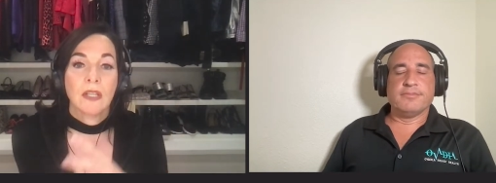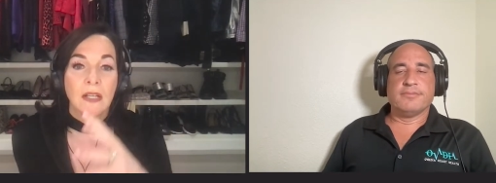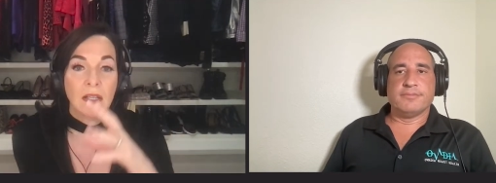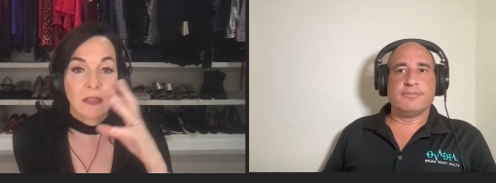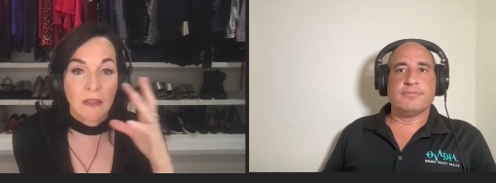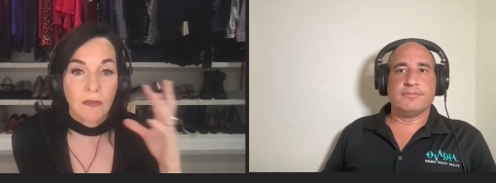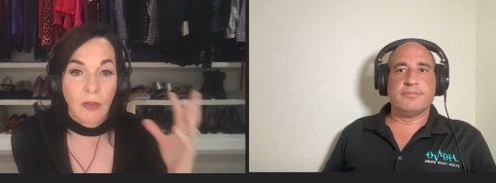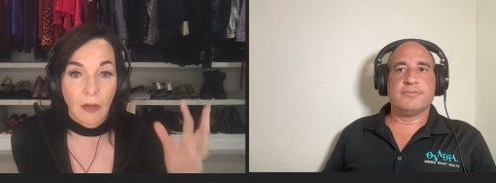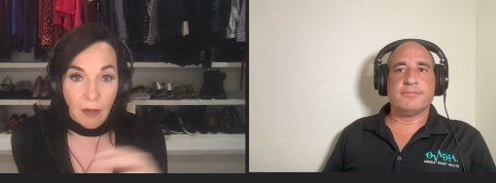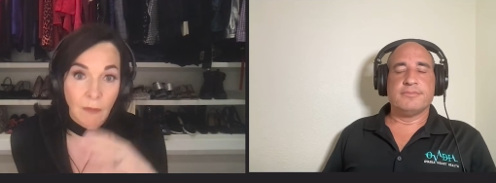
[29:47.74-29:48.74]
Speaker 1: and it's
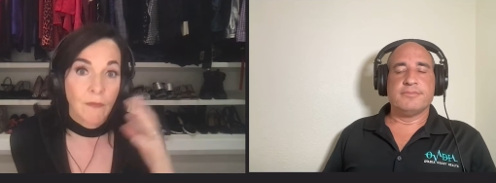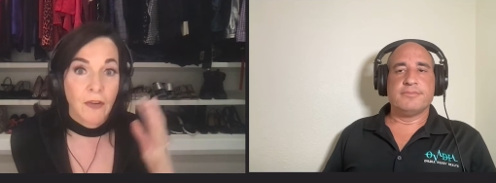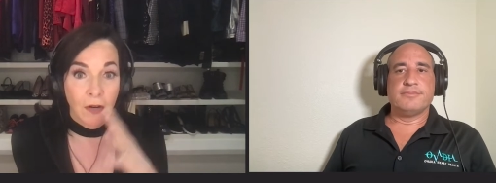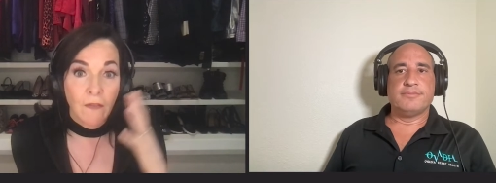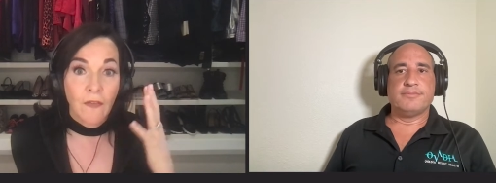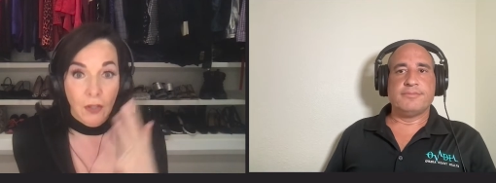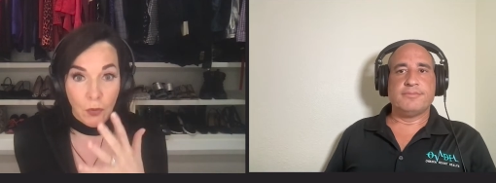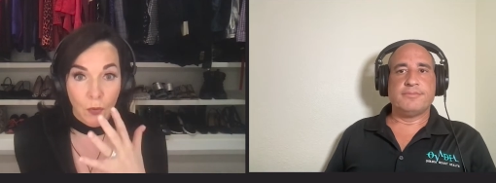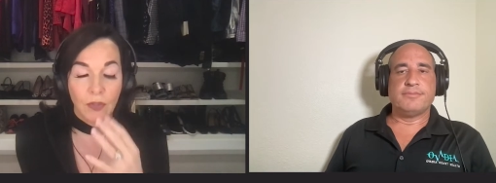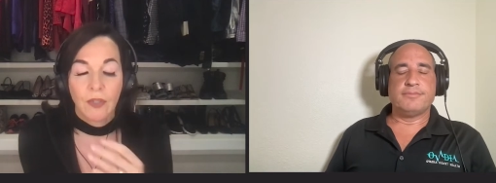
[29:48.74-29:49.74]
that I'm very
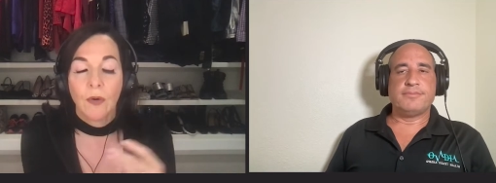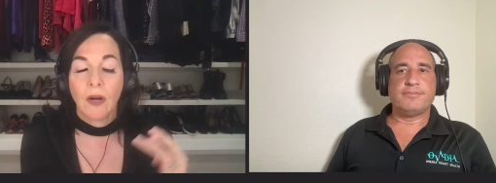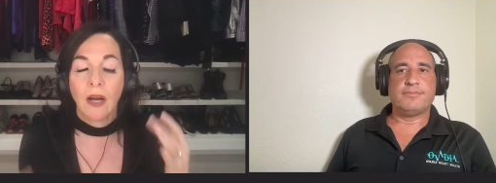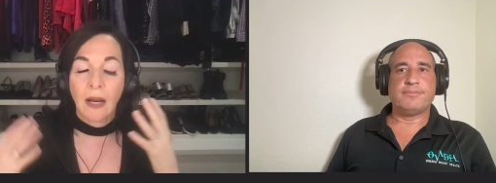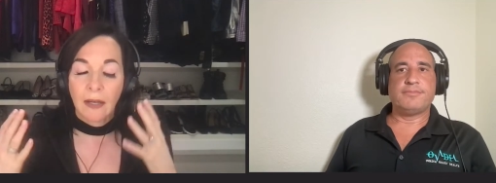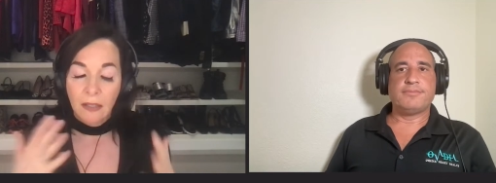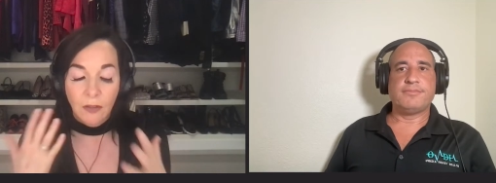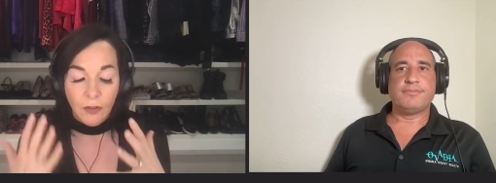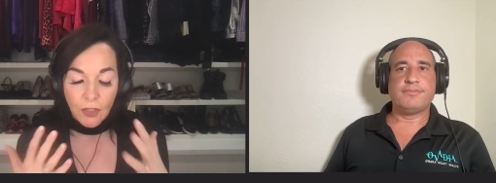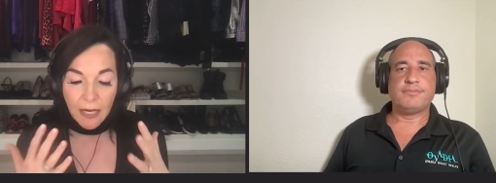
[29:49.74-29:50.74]
visual, so I can
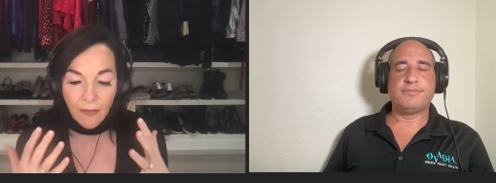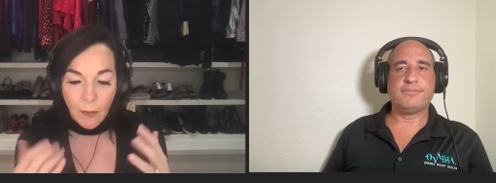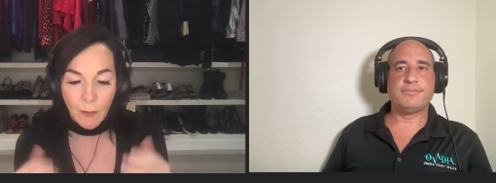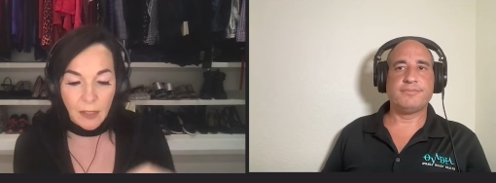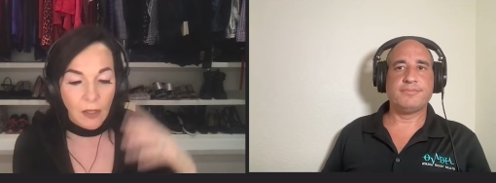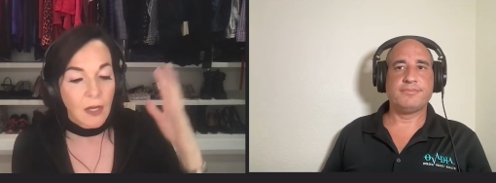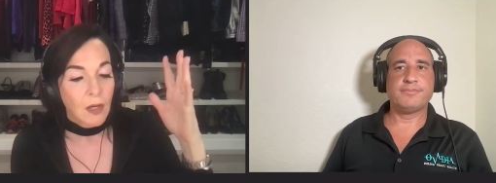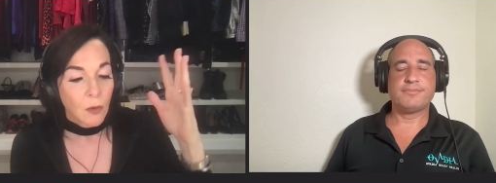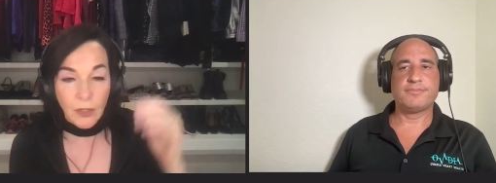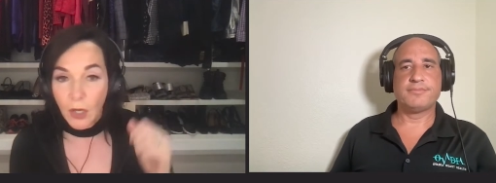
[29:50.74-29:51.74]
understand that better.
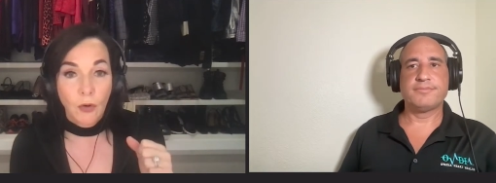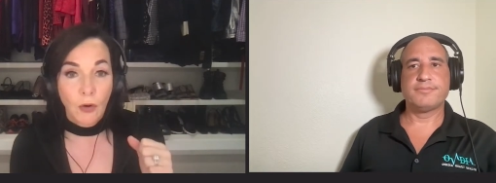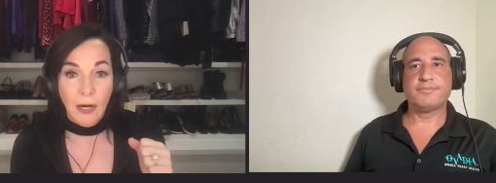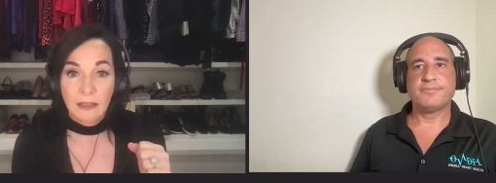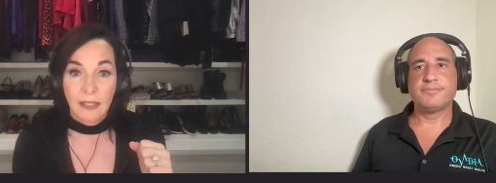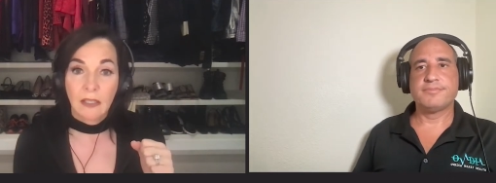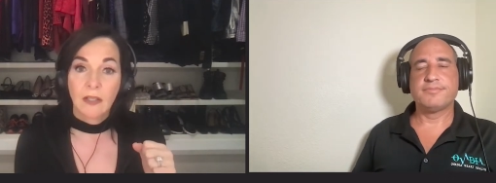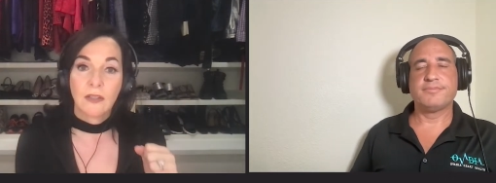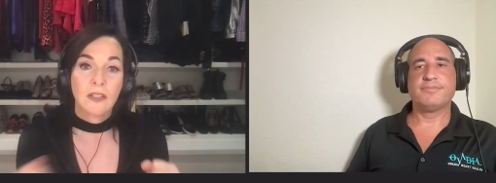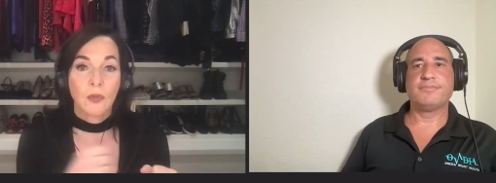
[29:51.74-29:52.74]
We know ghrelin
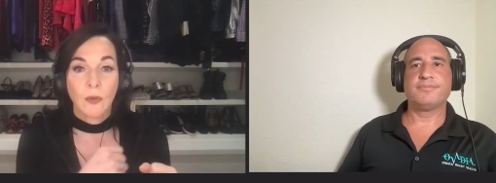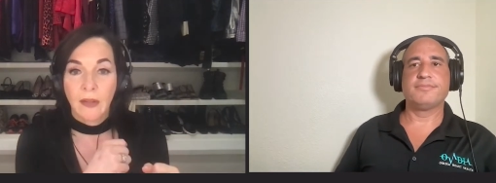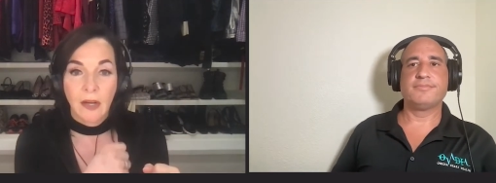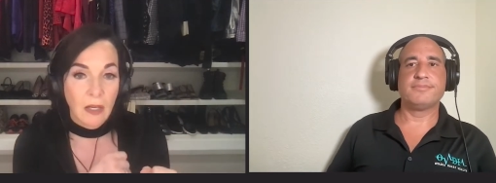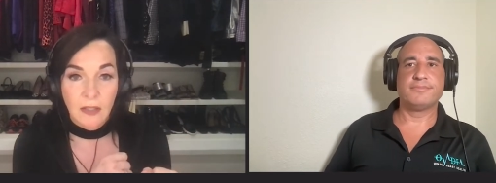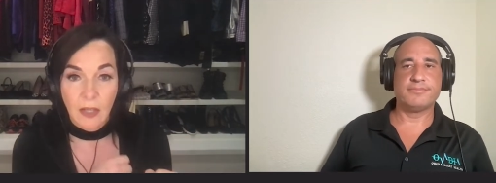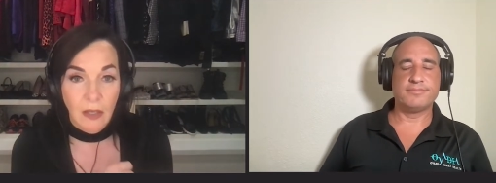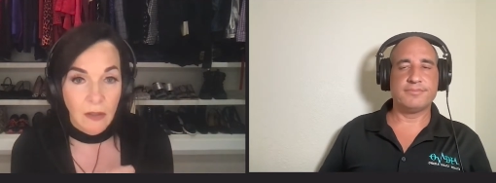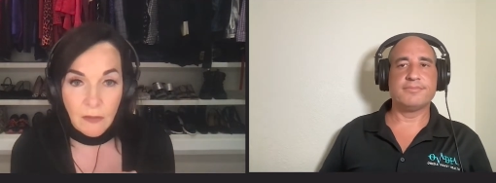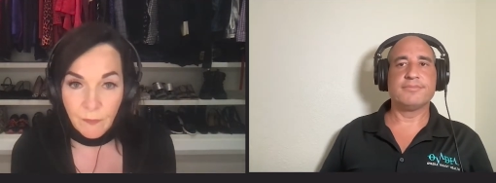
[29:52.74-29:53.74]
because it's the one that knocks on
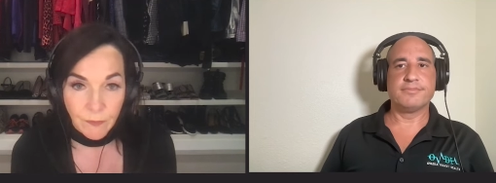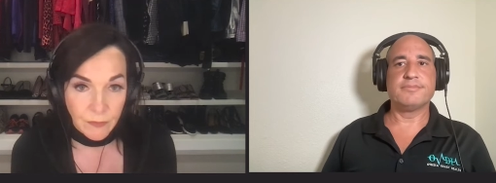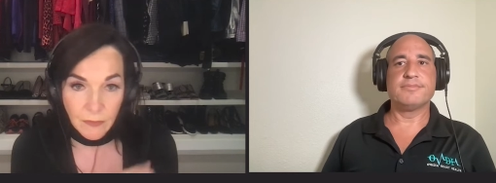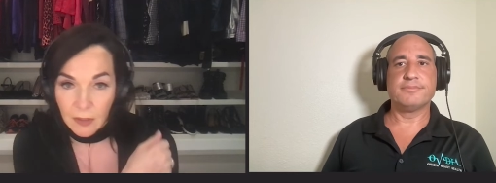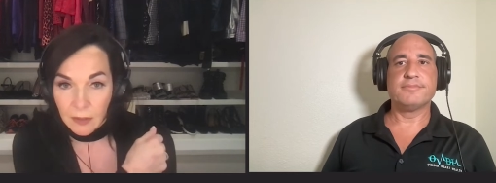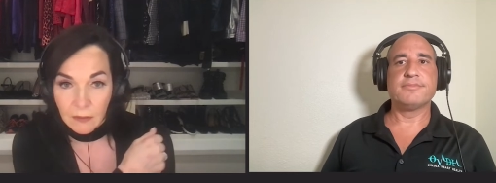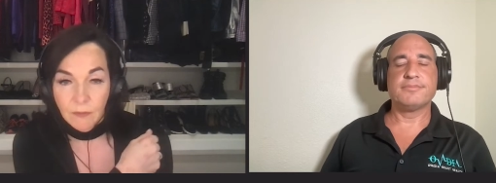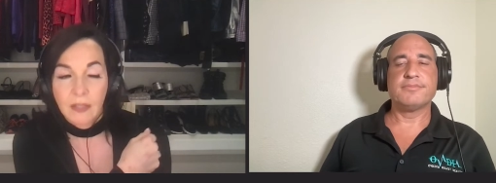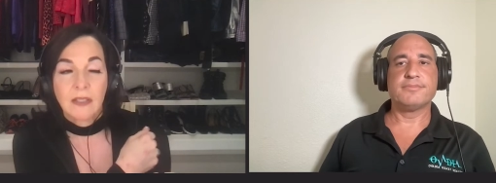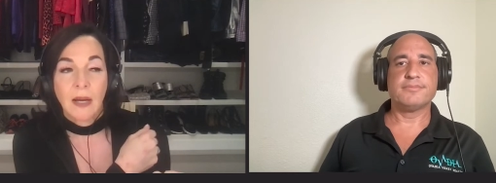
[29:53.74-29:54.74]
our, you know,
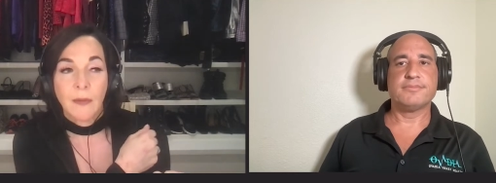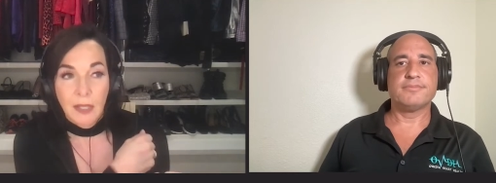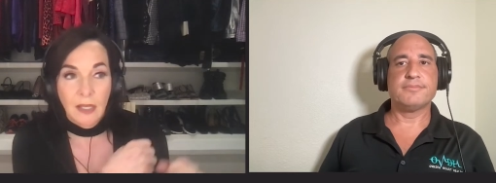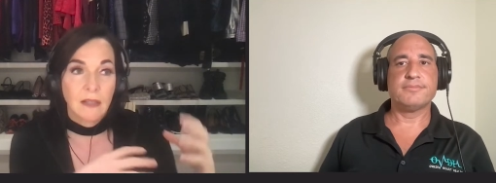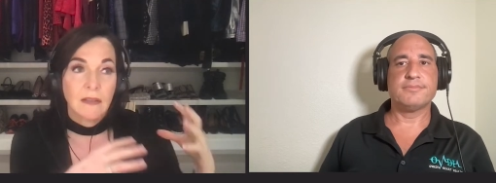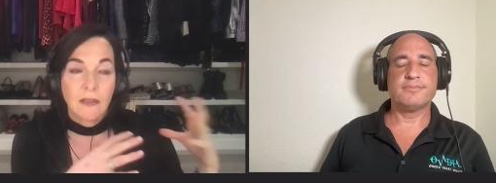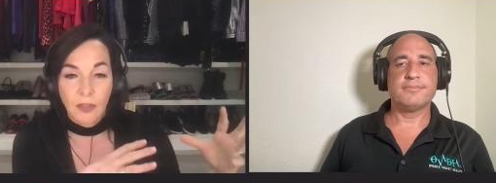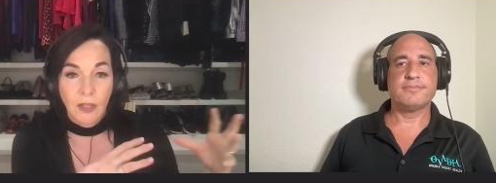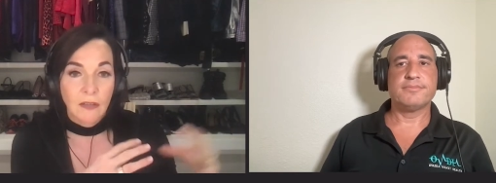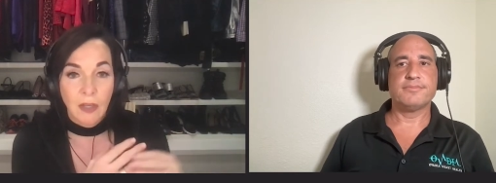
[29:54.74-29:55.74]
it's time to eat the
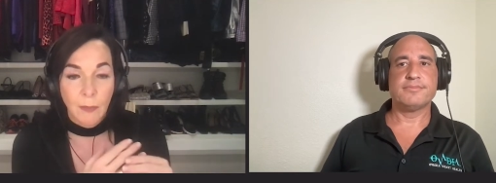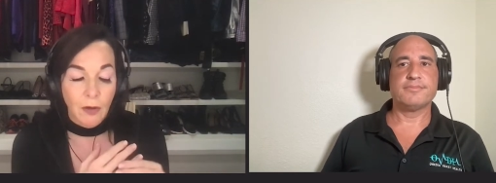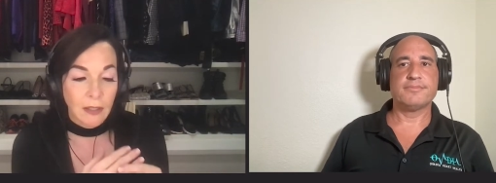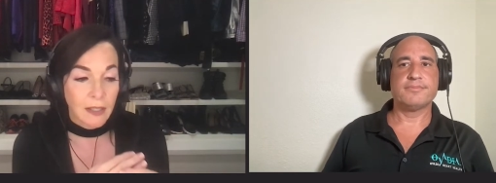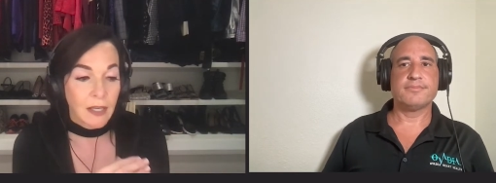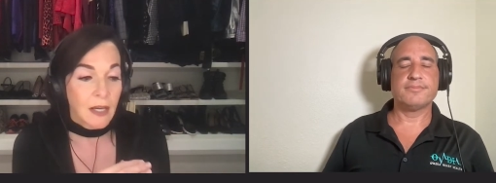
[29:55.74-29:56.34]
stomach growling.